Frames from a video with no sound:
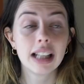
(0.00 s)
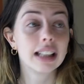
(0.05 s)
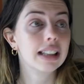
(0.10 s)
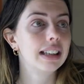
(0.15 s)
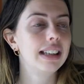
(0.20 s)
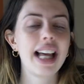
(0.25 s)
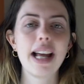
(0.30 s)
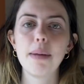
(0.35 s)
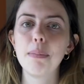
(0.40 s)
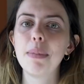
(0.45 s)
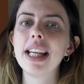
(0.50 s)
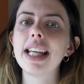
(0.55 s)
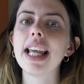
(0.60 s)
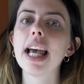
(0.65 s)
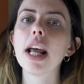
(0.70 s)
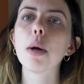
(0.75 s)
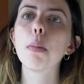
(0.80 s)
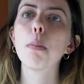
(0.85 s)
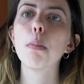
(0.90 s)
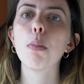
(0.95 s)
Let me
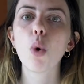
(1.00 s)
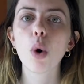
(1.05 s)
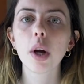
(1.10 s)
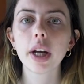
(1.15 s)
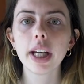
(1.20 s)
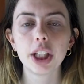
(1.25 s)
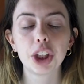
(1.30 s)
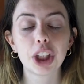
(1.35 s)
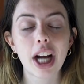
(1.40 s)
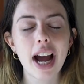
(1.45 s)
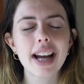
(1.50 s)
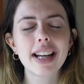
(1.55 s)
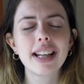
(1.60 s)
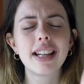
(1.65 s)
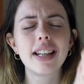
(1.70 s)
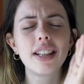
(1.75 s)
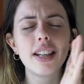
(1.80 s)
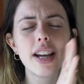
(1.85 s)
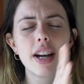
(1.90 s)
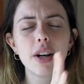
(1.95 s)
get a mortgage. I
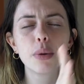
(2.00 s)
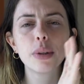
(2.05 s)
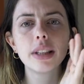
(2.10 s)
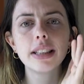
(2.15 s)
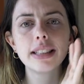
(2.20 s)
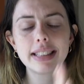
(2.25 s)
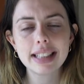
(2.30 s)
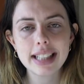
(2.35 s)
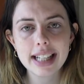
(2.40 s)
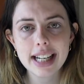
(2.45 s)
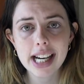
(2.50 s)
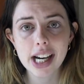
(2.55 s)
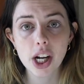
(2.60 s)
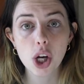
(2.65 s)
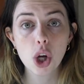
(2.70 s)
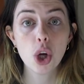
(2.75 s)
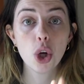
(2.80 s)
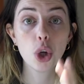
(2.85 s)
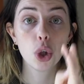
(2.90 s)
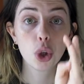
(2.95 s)

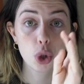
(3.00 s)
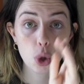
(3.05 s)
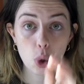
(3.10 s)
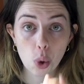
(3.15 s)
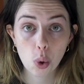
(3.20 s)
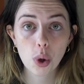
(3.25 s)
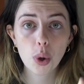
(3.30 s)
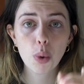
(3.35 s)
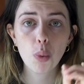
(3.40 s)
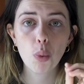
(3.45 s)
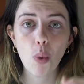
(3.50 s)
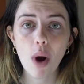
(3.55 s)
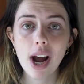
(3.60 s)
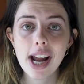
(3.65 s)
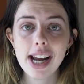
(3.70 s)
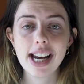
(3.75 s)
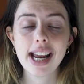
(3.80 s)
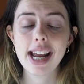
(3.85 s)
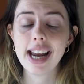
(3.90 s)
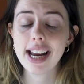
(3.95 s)
guarantee your
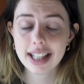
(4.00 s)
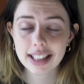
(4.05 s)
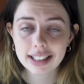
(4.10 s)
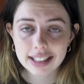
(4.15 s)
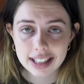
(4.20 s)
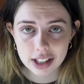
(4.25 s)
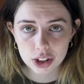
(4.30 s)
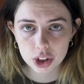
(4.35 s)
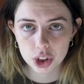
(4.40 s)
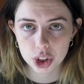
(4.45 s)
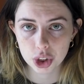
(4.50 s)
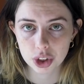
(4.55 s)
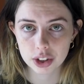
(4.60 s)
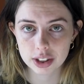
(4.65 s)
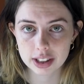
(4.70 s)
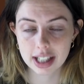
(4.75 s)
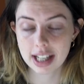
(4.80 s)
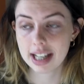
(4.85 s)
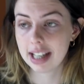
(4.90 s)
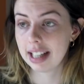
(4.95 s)
white
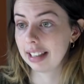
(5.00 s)
ancestors